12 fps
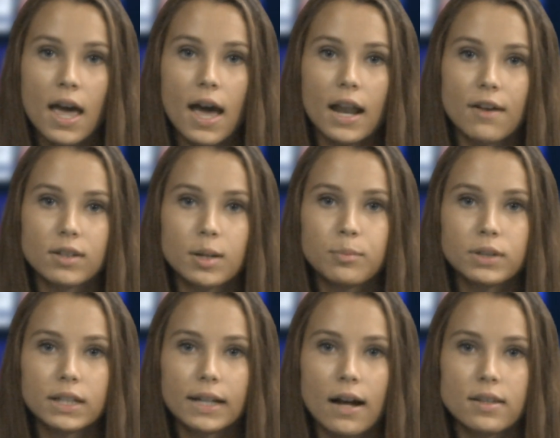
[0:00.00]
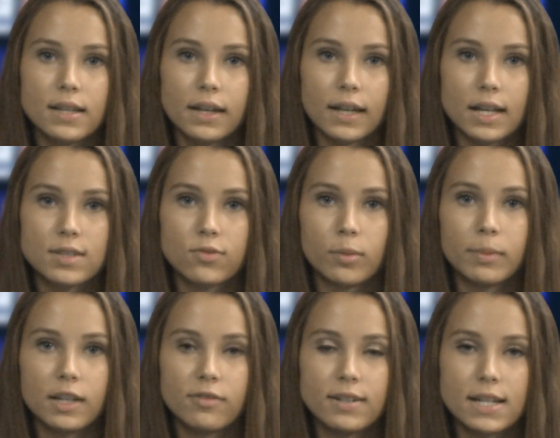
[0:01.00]
and have a completed outside guest form
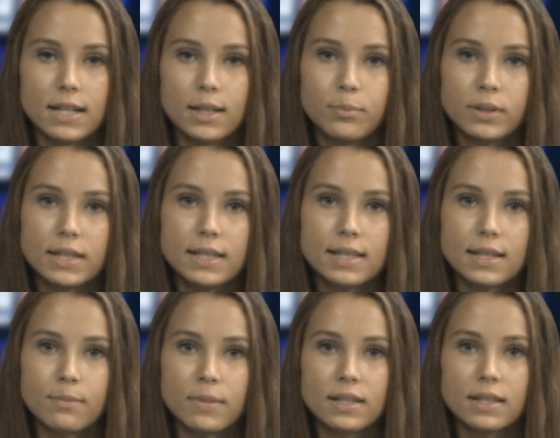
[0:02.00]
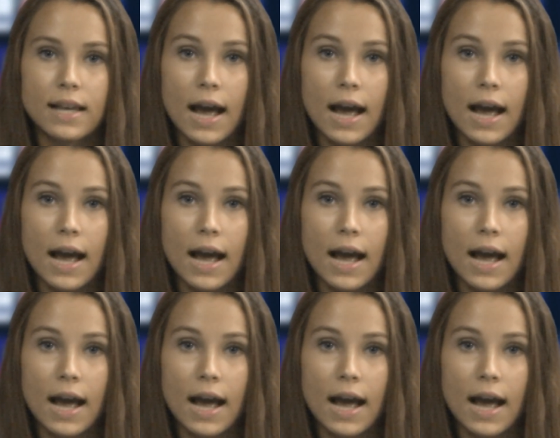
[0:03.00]
if needed. Please see Mrs.